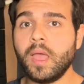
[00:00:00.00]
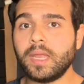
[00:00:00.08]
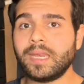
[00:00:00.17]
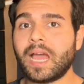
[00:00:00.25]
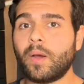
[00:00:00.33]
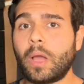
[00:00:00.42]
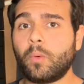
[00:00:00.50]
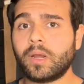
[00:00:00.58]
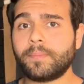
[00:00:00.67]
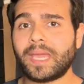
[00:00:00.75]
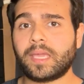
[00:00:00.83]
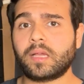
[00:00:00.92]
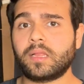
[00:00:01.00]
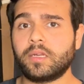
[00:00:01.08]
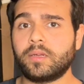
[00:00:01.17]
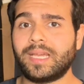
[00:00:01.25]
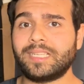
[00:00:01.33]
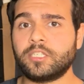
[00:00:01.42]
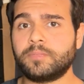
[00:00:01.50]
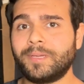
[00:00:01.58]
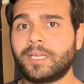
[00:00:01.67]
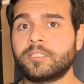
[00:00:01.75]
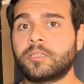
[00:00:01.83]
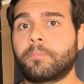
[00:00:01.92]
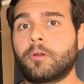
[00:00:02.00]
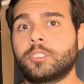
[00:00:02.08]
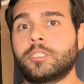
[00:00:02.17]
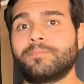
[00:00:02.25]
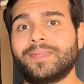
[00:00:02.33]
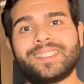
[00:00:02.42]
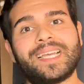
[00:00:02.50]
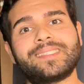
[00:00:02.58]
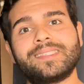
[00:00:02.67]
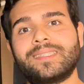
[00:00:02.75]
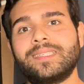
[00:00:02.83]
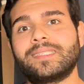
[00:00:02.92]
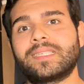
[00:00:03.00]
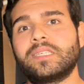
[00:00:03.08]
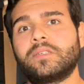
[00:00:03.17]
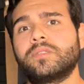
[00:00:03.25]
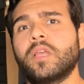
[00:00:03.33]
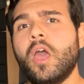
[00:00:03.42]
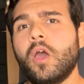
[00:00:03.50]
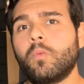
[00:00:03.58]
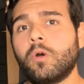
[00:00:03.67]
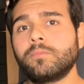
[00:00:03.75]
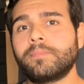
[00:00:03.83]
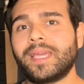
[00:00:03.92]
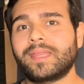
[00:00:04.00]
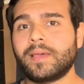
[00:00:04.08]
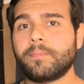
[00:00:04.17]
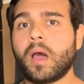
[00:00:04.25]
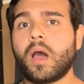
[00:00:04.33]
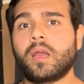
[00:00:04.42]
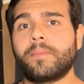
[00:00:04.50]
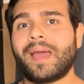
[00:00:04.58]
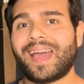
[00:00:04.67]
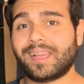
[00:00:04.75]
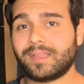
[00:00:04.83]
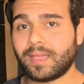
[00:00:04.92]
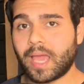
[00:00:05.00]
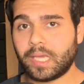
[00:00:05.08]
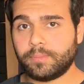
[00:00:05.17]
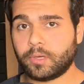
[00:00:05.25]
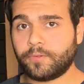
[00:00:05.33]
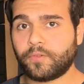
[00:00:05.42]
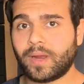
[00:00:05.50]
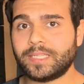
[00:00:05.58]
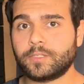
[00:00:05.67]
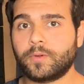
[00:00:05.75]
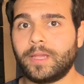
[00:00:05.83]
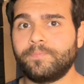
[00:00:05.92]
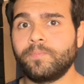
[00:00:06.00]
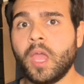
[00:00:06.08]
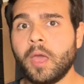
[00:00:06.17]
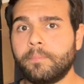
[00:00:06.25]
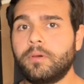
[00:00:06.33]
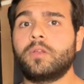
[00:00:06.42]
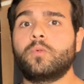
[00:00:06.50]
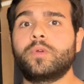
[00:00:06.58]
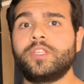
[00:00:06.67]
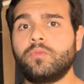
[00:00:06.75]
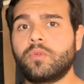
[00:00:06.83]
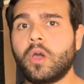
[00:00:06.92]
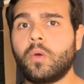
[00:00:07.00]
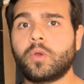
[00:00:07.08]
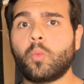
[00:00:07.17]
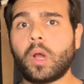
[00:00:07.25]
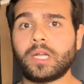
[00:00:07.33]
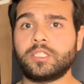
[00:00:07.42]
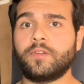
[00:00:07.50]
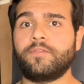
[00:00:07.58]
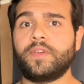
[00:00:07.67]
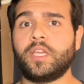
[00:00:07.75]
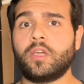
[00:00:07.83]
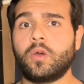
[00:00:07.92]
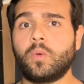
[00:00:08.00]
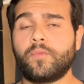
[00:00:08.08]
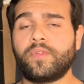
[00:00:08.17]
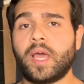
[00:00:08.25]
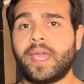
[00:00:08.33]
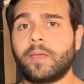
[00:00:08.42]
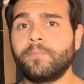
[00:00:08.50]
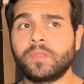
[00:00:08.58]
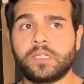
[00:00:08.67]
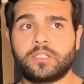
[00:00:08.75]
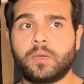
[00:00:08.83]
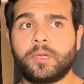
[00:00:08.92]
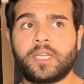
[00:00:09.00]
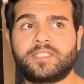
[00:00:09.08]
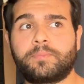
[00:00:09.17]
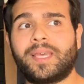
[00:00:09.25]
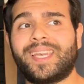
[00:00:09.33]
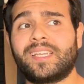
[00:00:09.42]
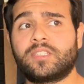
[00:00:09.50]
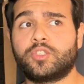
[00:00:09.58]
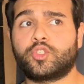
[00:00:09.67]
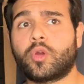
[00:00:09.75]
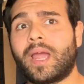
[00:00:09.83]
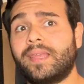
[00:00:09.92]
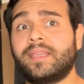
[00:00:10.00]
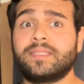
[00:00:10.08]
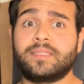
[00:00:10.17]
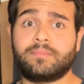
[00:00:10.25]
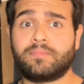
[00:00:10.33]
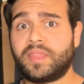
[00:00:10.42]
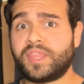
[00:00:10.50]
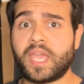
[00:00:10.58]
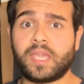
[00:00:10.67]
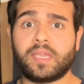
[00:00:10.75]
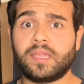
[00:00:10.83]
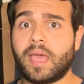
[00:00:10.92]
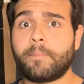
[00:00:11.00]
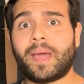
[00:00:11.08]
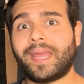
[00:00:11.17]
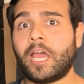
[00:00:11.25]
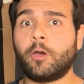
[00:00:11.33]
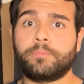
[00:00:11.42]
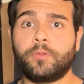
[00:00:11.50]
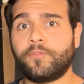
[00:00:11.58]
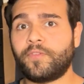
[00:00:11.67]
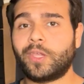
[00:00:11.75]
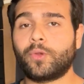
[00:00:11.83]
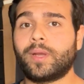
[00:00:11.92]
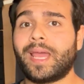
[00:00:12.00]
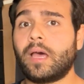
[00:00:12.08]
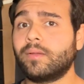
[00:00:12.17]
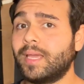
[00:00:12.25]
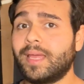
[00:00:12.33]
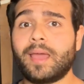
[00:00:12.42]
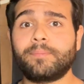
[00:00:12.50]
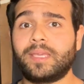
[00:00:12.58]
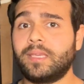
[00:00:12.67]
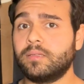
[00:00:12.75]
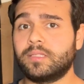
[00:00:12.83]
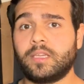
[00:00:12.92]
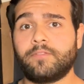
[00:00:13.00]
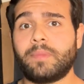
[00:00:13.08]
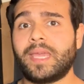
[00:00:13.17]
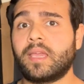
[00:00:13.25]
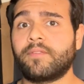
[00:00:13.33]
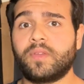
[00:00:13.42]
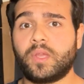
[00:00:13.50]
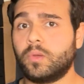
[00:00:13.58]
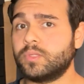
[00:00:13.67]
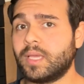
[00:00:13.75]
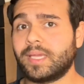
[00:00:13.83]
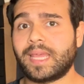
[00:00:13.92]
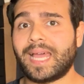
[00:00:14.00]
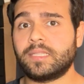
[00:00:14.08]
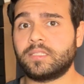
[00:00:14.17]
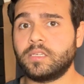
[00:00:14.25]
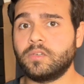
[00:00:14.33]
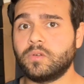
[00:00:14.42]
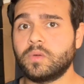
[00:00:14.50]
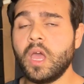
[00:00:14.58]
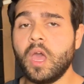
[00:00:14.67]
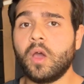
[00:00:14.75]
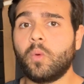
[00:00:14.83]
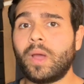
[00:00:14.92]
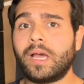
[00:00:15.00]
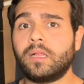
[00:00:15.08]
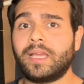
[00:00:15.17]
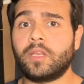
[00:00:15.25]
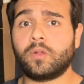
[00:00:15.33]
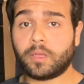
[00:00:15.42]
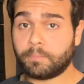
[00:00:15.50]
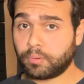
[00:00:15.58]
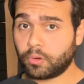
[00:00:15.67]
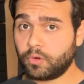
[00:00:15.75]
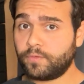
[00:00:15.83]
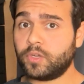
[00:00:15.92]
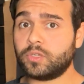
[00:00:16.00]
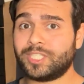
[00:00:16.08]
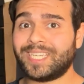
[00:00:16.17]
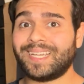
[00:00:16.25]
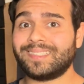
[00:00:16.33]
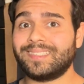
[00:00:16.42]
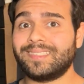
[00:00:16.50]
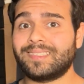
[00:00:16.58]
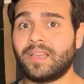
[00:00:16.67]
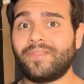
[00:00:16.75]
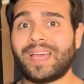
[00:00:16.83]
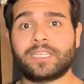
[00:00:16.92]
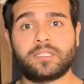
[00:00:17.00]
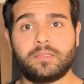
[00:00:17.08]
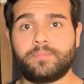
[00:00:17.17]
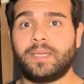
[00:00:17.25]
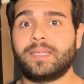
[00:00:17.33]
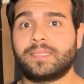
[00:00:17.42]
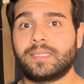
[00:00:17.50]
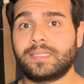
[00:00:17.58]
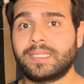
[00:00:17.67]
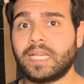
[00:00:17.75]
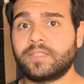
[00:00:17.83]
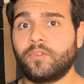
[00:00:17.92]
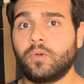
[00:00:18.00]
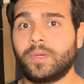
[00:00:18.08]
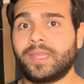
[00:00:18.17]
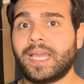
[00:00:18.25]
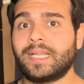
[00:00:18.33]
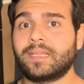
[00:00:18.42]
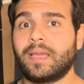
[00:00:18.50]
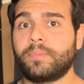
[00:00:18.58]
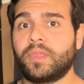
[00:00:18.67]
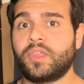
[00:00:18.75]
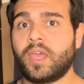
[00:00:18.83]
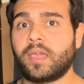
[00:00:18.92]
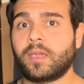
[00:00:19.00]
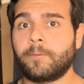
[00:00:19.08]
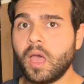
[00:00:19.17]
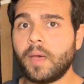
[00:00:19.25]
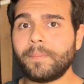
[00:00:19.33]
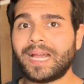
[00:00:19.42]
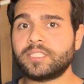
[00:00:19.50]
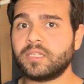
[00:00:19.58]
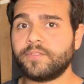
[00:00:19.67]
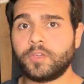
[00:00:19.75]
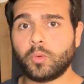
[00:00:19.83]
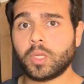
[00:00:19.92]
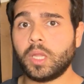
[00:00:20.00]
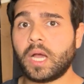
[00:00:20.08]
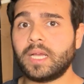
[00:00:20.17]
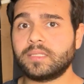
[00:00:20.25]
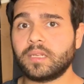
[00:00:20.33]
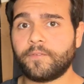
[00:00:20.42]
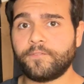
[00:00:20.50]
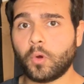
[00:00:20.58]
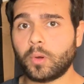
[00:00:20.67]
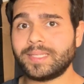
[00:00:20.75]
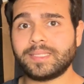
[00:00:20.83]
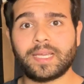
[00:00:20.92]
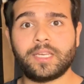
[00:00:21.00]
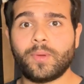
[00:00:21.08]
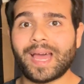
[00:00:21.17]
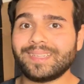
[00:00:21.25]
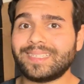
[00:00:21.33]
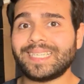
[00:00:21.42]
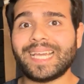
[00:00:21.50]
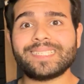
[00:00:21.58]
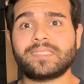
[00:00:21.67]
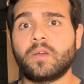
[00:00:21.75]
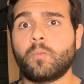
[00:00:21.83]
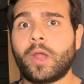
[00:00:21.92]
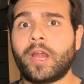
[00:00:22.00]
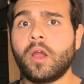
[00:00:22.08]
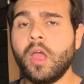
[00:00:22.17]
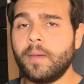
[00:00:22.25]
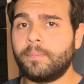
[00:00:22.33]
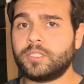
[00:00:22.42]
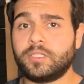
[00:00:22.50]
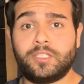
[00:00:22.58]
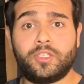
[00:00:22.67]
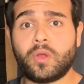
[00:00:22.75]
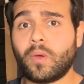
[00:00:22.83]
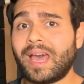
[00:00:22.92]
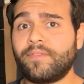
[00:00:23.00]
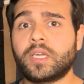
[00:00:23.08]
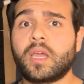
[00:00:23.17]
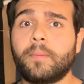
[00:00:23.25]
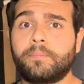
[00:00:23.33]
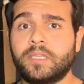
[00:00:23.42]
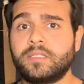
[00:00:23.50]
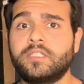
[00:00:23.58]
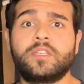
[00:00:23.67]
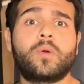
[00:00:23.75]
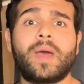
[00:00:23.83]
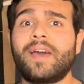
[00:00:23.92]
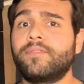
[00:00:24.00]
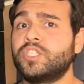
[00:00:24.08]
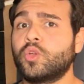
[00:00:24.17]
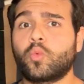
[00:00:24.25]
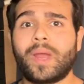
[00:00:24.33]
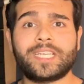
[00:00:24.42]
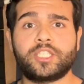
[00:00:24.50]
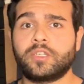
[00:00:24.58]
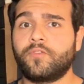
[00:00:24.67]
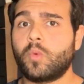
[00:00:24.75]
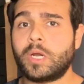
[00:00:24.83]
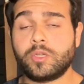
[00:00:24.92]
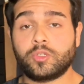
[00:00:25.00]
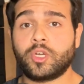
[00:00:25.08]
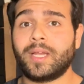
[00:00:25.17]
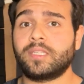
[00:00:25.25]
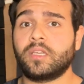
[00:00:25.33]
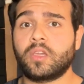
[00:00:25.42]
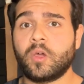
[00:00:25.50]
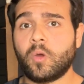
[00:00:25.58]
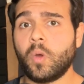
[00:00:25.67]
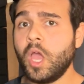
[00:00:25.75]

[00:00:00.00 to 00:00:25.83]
Now, I want to make it clear that just because a person possesses these skills won't make them automatically able to fry scream, but when you go and watch a video of like someone explaining to try this thing that might help you figure it out, and I'm guilty of making videos like that too, well, it'll improve your chances of actually being successful with that type of thing. Imagine if you were lost in a forest and you had to get somewhere, but you don't have a compass, you don't have a direction of where you're trying to go.